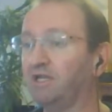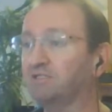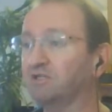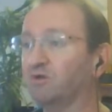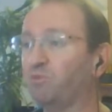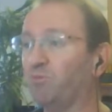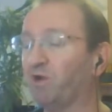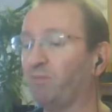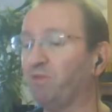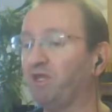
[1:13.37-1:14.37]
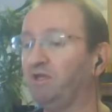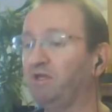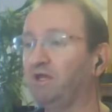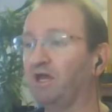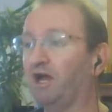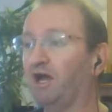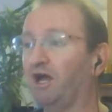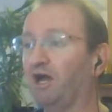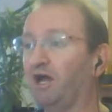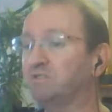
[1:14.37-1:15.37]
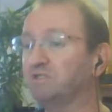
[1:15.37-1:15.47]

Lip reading: okay, it's going to pop it up there. And